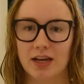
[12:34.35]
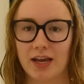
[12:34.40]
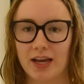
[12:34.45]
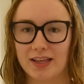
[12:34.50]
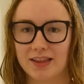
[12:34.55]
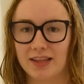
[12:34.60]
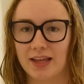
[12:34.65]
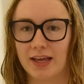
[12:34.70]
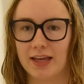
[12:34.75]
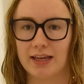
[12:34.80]

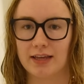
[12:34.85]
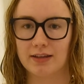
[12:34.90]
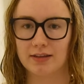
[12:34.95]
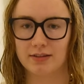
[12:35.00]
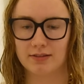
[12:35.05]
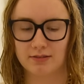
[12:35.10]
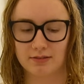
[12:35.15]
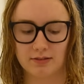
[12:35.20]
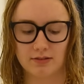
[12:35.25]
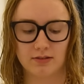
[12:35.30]
And like,
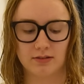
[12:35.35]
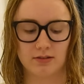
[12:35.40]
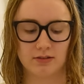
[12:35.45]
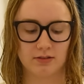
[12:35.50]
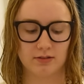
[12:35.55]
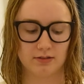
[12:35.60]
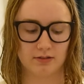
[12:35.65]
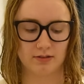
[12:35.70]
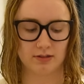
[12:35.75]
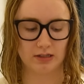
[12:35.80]

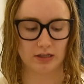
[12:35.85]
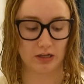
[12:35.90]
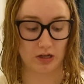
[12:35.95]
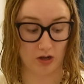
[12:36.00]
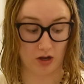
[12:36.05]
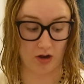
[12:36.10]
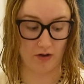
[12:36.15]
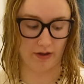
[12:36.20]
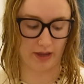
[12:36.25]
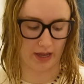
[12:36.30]

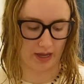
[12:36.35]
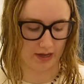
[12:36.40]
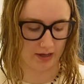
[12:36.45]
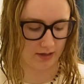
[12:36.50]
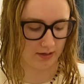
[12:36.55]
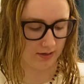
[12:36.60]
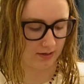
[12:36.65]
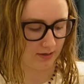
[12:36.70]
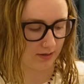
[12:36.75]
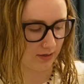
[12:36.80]
oh yeah.
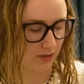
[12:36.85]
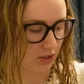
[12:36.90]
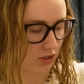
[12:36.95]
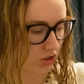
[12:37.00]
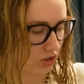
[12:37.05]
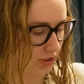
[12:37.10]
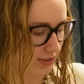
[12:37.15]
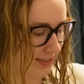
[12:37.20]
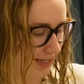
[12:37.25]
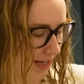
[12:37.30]

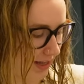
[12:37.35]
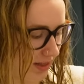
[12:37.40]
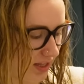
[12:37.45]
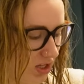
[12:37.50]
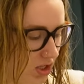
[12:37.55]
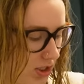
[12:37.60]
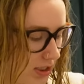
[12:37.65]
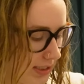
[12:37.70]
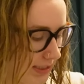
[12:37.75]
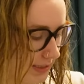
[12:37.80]
She's got
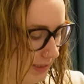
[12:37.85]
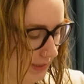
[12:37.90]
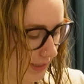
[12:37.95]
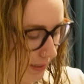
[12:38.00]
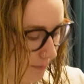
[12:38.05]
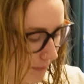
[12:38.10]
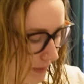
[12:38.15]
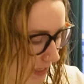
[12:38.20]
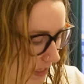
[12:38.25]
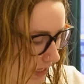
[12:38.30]
little
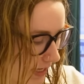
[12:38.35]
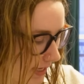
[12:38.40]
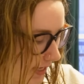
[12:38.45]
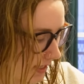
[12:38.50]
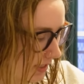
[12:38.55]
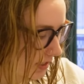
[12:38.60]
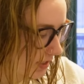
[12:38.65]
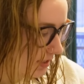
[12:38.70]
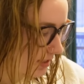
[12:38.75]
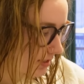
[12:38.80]

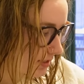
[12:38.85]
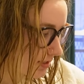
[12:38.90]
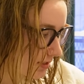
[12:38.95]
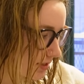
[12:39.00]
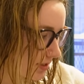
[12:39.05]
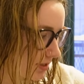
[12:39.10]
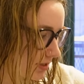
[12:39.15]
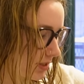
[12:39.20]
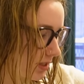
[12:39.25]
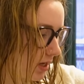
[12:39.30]
clippies.
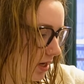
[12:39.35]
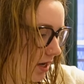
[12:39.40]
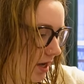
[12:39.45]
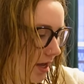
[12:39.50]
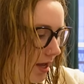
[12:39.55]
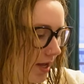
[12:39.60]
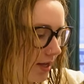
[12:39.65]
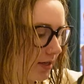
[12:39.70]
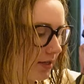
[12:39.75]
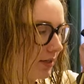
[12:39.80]

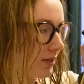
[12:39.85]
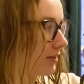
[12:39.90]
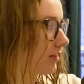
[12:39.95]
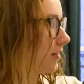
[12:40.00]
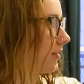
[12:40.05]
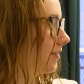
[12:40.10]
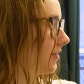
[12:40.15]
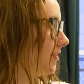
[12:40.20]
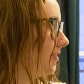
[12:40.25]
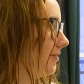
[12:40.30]
Um,
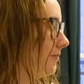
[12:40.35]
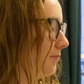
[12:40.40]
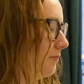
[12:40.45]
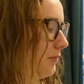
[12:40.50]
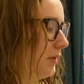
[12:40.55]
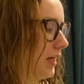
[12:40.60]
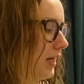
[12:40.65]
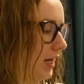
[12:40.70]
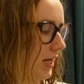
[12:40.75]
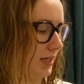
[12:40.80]

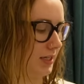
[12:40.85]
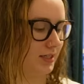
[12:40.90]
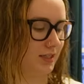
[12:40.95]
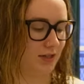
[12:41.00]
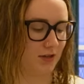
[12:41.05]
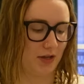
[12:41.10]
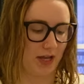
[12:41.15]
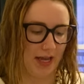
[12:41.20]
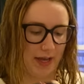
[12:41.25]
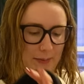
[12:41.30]

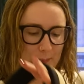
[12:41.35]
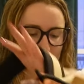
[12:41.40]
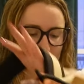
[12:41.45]
yeah,